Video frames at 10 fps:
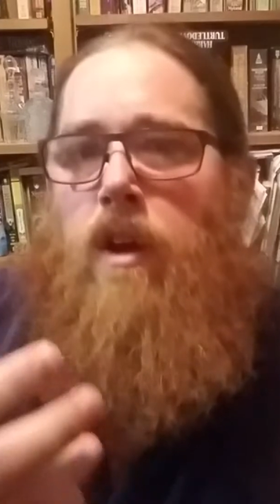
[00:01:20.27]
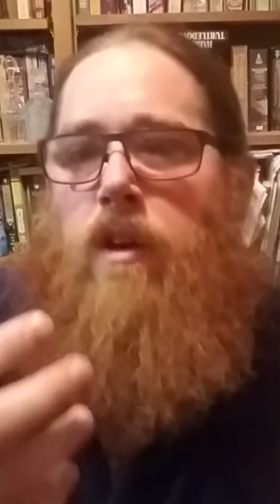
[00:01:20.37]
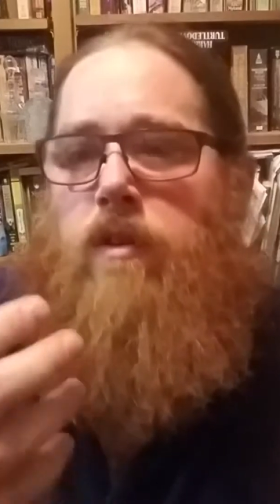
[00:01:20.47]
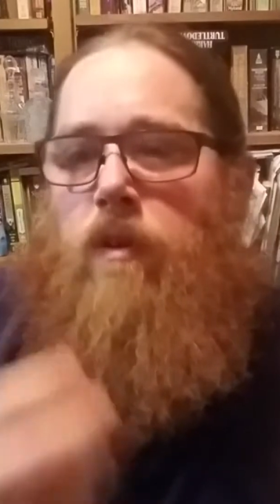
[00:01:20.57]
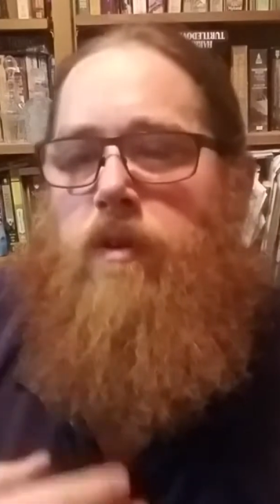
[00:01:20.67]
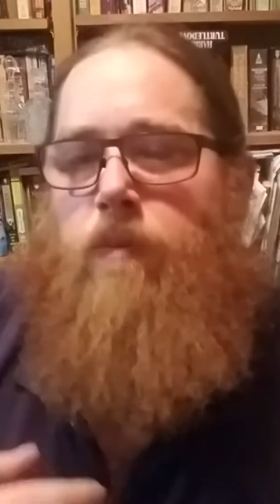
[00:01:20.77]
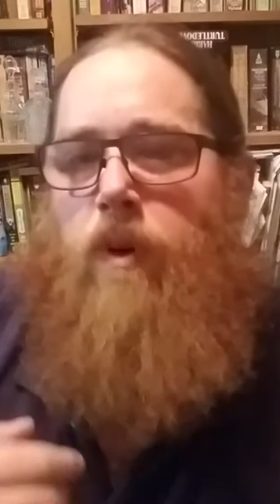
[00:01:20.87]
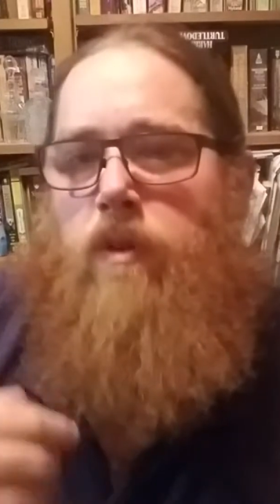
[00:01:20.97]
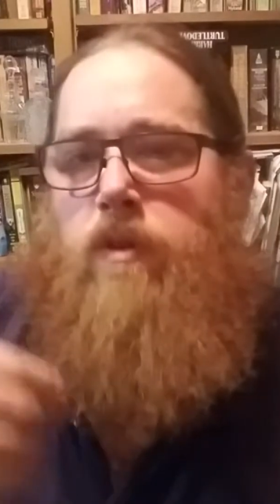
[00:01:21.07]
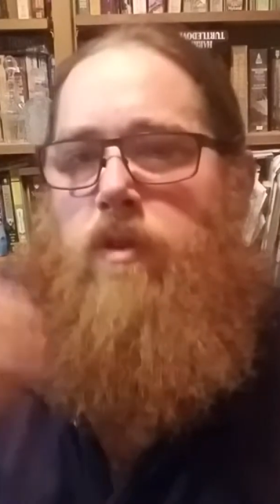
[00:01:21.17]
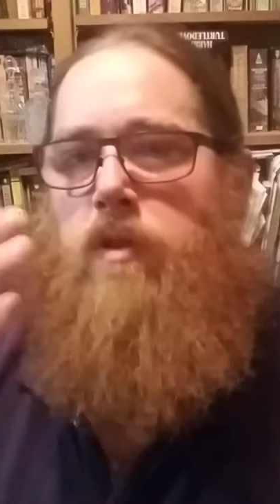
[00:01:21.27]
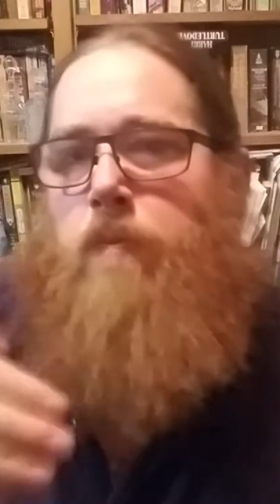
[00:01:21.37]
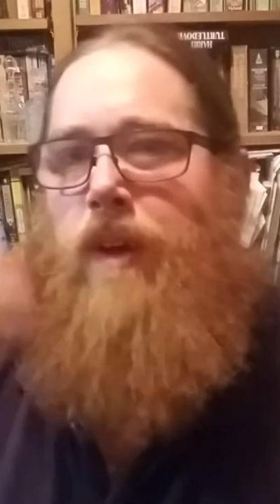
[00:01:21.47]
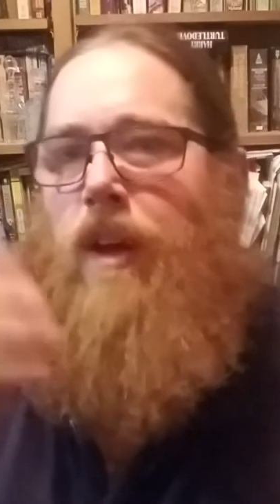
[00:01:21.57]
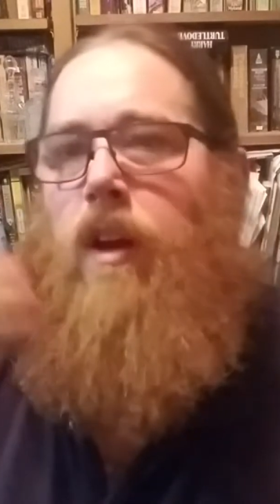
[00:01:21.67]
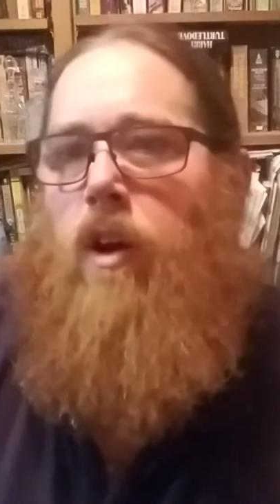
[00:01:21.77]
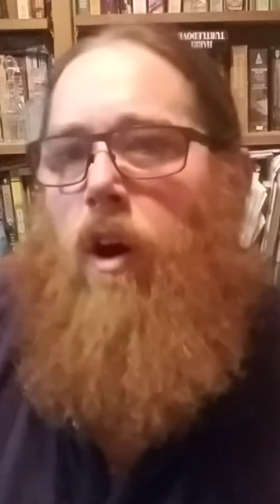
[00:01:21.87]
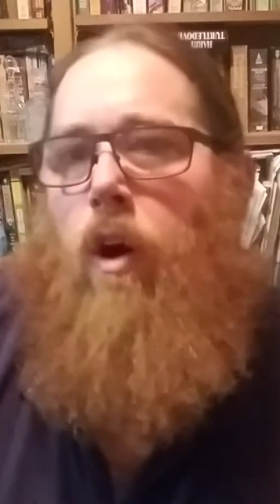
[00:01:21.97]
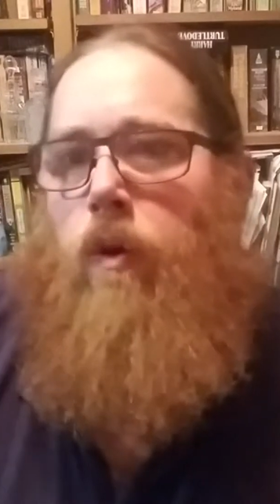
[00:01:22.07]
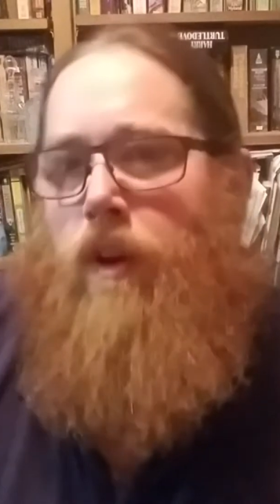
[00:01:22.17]
So as opposed to just being
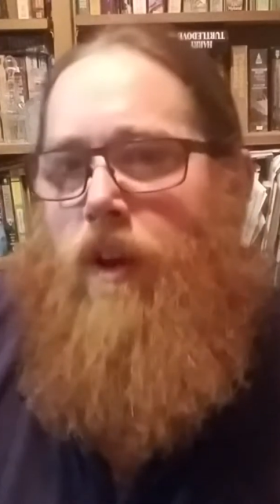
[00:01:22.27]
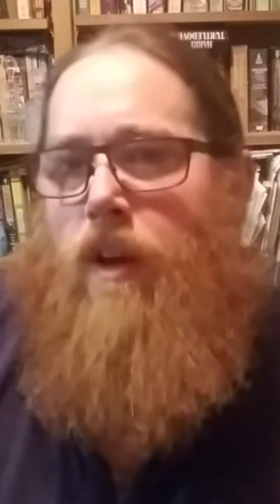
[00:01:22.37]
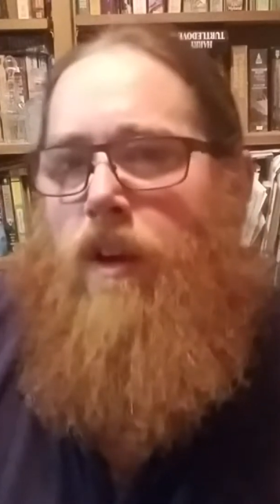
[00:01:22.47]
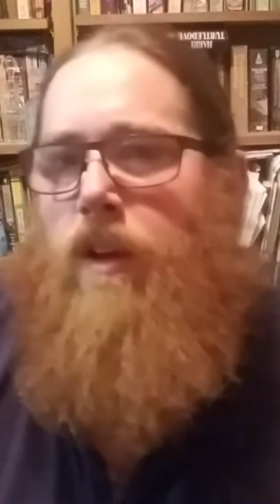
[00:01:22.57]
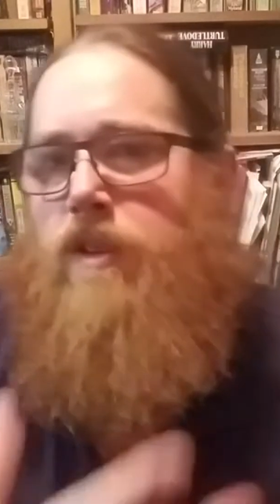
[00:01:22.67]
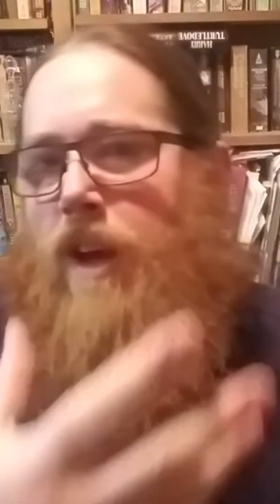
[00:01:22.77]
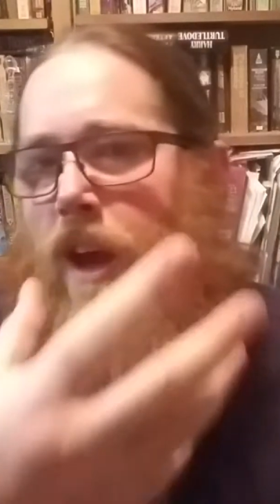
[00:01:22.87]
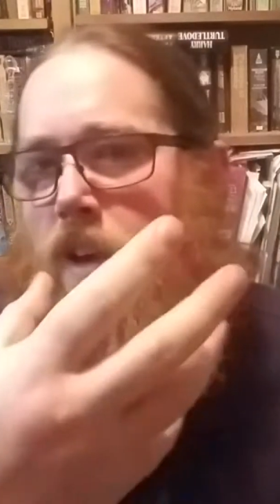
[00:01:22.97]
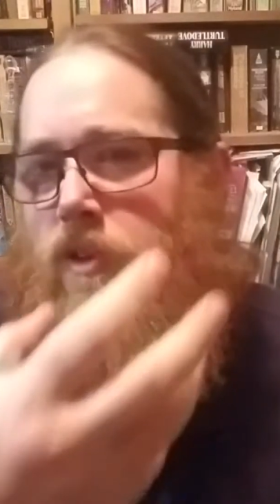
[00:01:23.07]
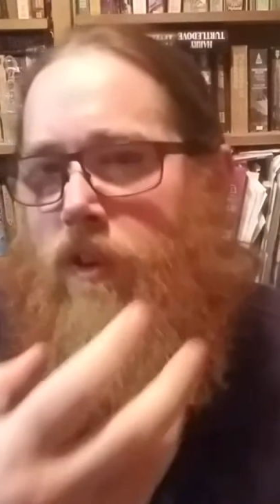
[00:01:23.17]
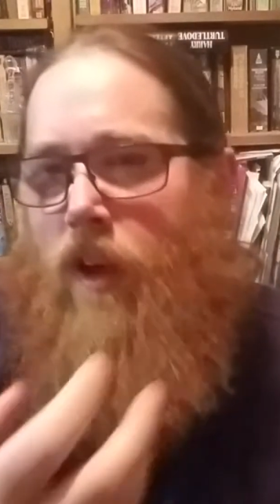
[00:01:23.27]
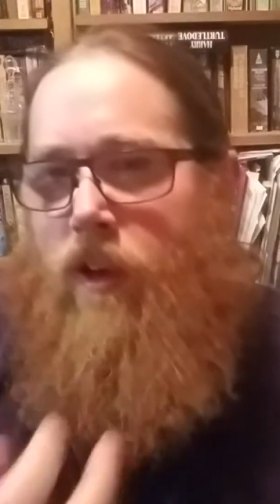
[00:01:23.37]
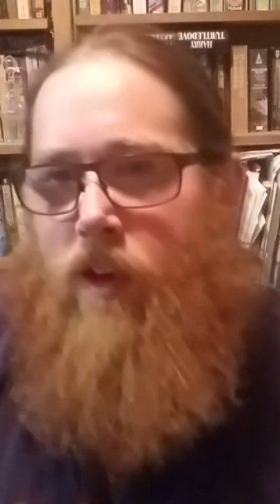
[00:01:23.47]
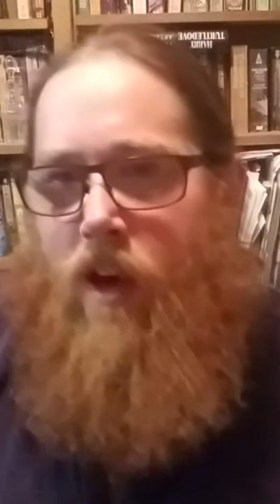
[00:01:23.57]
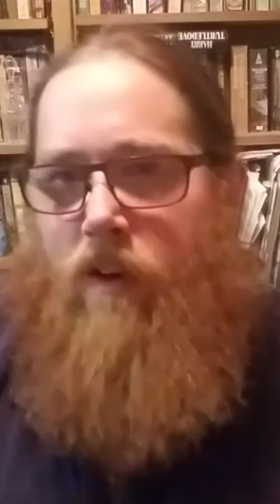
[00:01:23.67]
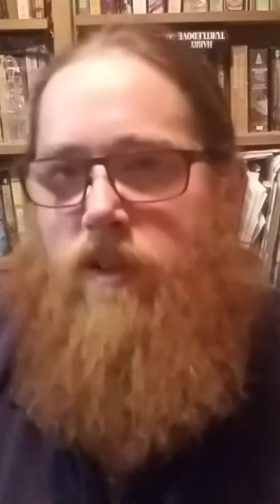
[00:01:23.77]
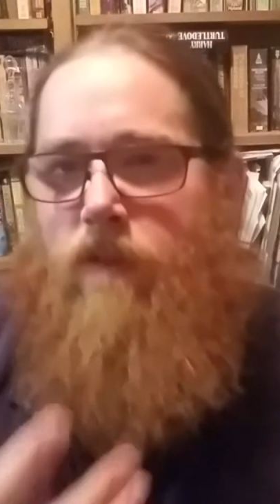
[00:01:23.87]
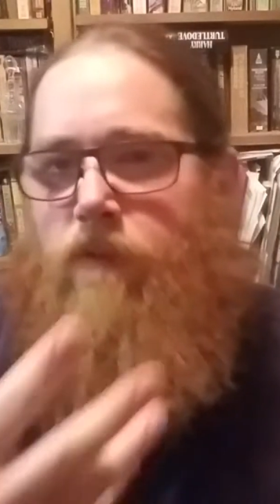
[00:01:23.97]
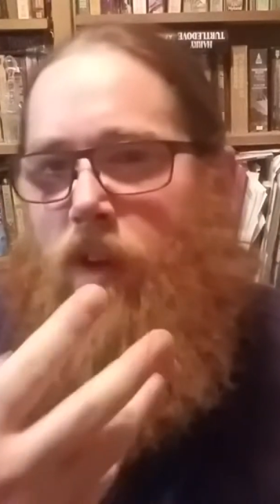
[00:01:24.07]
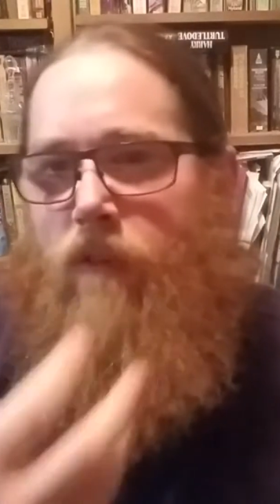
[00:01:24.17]
coated in it, it actually carries the
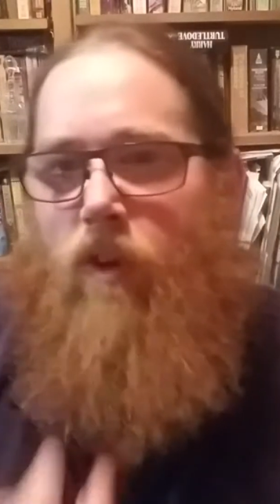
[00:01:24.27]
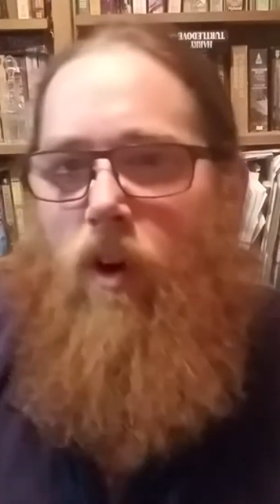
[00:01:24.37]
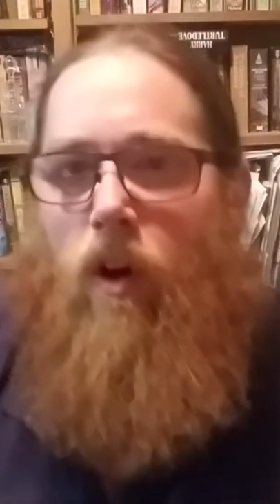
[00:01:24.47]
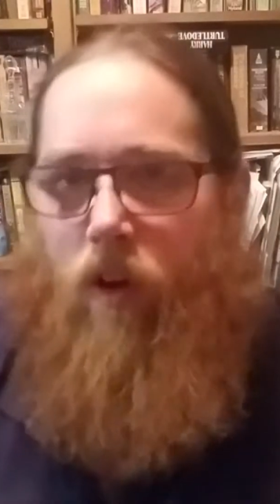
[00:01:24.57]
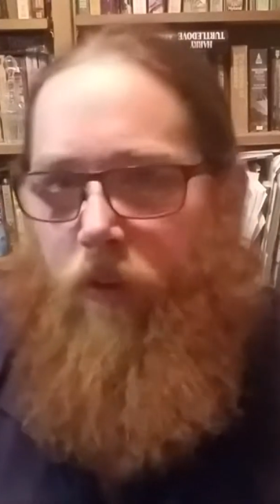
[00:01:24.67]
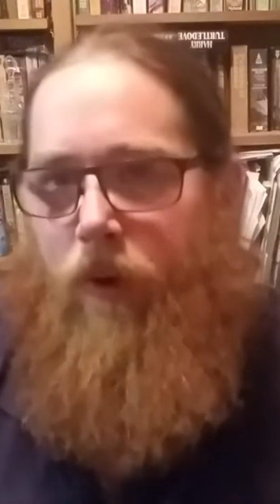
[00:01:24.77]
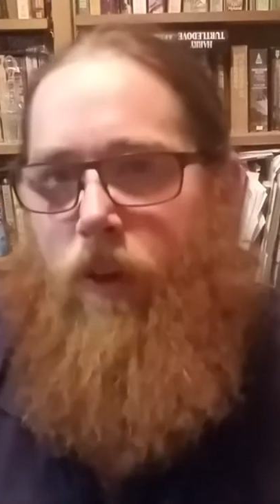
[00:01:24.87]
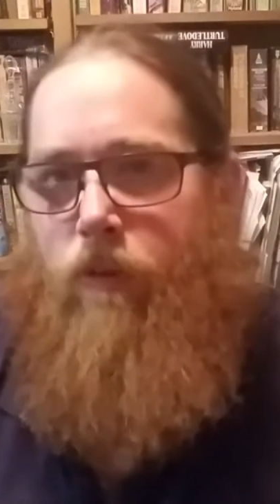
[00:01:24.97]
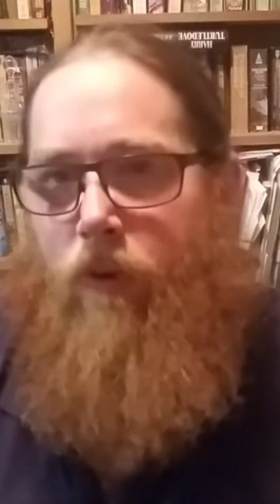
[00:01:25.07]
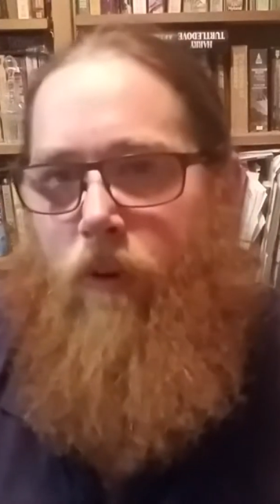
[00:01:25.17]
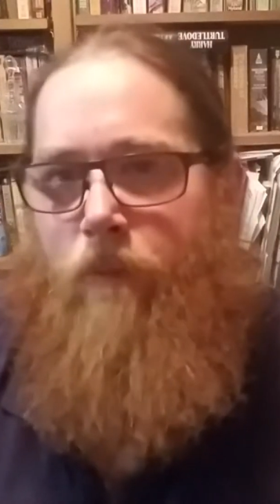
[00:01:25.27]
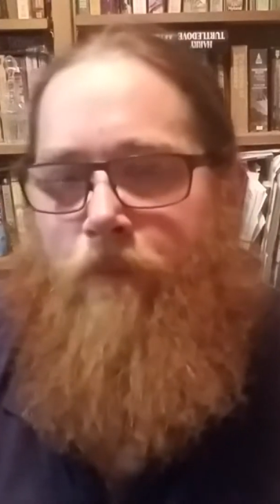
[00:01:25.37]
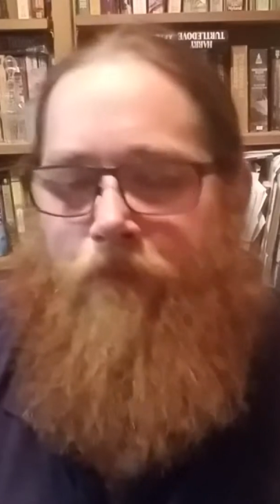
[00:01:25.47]
flavor all the way through.